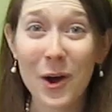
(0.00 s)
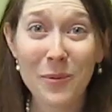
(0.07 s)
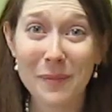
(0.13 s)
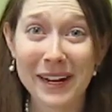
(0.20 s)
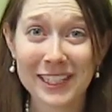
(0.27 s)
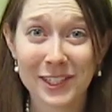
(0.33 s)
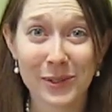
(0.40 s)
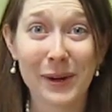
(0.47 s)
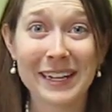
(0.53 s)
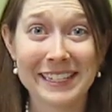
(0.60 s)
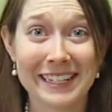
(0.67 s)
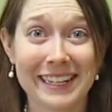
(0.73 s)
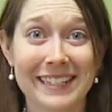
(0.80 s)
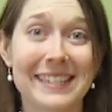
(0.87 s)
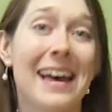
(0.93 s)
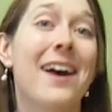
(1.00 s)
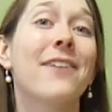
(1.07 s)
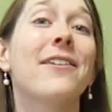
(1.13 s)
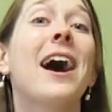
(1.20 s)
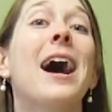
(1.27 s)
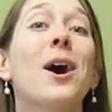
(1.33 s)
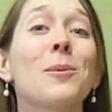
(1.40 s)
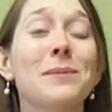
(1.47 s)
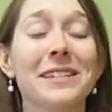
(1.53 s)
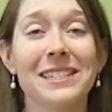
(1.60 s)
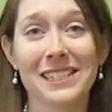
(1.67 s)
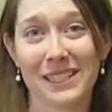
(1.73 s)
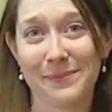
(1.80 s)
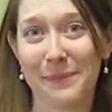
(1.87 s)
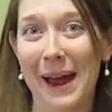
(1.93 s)
My 2 ideas have helped
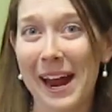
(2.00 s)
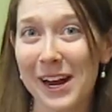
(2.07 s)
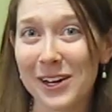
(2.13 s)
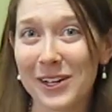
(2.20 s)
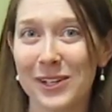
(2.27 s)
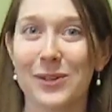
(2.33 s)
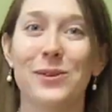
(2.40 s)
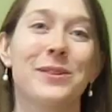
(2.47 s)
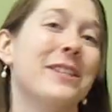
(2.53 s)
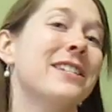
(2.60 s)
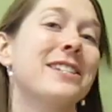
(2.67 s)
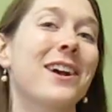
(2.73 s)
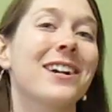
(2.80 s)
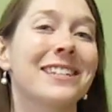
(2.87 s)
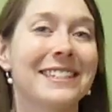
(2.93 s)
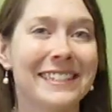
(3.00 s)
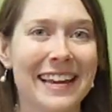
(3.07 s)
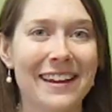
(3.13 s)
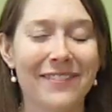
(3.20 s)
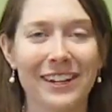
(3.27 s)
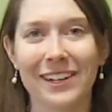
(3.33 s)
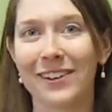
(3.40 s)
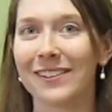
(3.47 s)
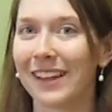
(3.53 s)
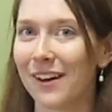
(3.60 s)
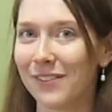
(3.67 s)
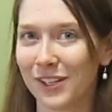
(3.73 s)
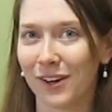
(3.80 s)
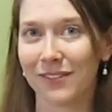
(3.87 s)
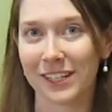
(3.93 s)
inspire you to start saving your
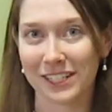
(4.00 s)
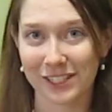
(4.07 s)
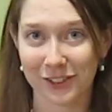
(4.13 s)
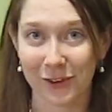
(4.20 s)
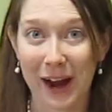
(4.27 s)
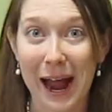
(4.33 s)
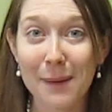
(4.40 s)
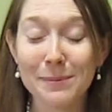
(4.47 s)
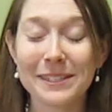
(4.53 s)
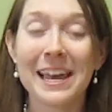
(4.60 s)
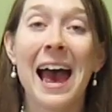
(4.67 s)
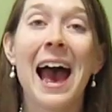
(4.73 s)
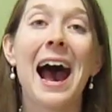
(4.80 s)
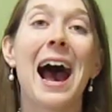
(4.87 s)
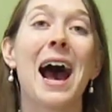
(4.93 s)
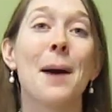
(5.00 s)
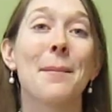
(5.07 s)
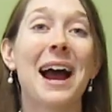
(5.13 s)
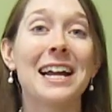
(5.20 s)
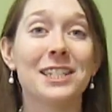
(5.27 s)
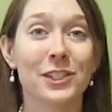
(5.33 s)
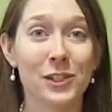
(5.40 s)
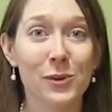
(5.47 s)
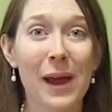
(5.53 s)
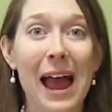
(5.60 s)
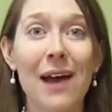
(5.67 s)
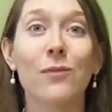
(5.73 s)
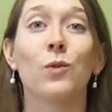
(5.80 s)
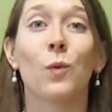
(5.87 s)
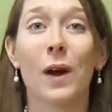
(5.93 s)
leftover scraps. I do
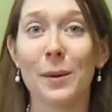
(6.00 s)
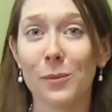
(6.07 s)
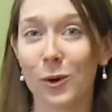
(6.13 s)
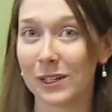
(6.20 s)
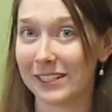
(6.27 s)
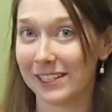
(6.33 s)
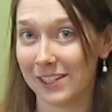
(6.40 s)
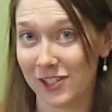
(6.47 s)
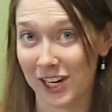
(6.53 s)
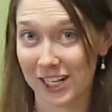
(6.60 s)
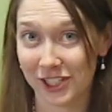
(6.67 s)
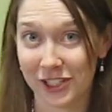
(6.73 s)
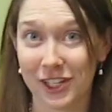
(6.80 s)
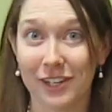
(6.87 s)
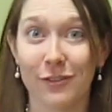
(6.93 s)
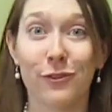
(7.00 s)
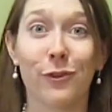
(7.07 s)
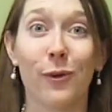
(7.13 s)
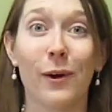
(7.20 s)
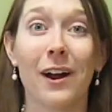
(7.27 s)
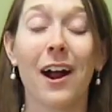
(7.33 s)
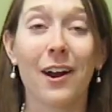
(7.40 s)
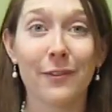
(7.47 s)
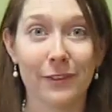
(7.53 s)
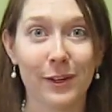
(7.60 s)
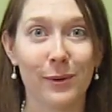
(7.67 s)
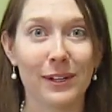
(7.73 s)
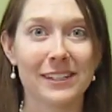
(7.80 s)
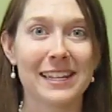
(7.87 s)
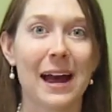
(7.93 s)
have one more suggestion for our
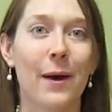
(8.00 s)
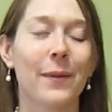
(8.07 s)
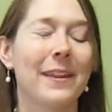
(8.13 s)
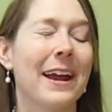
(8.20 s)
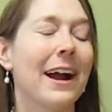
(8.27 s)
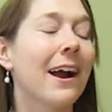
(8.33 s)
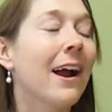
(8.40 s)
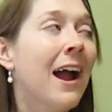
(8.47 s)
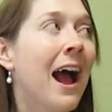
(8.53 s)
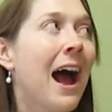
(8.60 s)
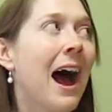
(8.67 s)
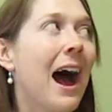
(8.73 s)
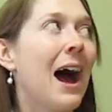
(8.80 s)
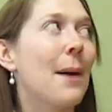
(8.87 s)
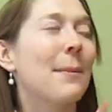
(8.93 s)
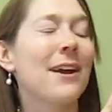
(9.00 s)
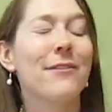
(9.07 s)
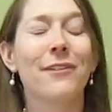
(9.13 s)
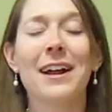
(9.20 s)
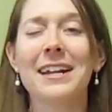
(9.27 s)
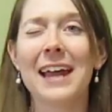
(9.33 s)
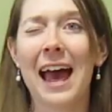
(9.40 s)
viewers out there. My friend